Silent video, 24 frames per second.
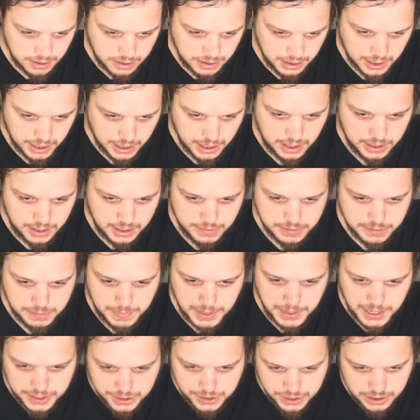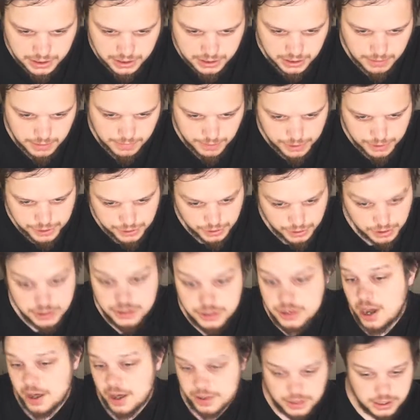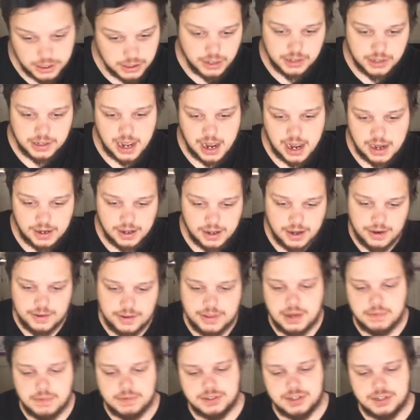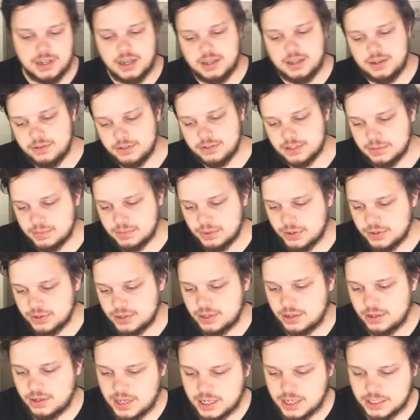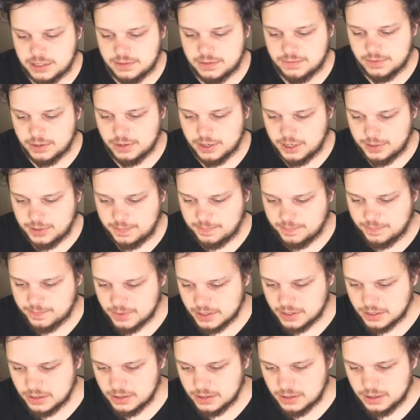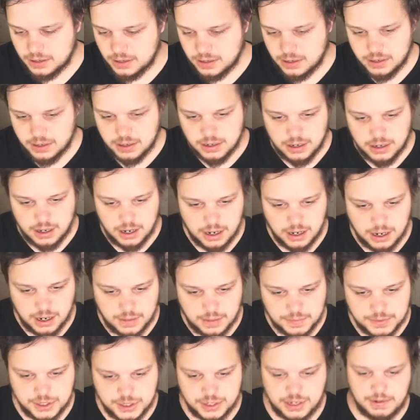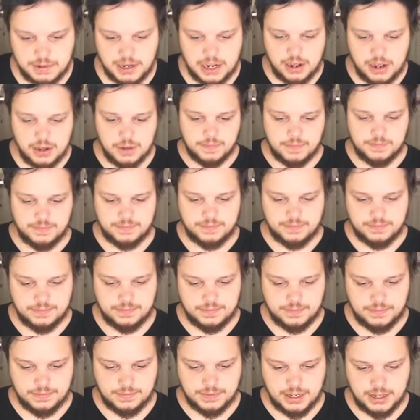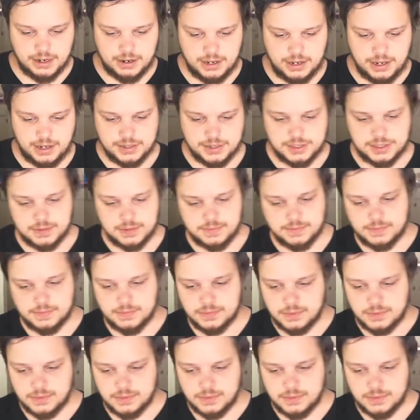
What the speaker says: Okay, there was basically virtually nothing on that layer that was that usable, so that's fun. So there we go. There it is.